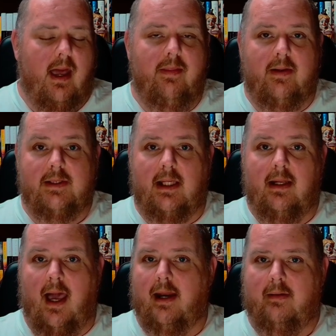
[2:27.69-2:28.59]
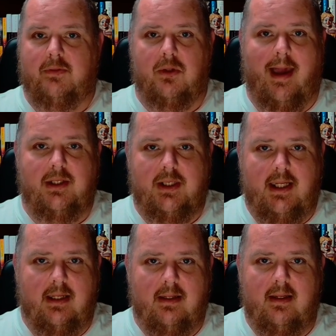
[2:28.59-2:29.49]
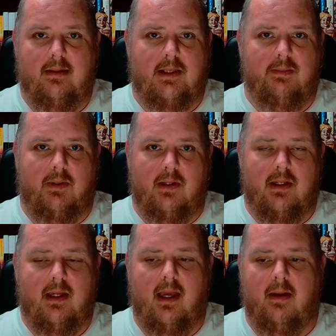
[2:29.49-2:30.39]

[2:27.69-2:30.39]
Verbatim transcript: There is a lot of tragedy in this book.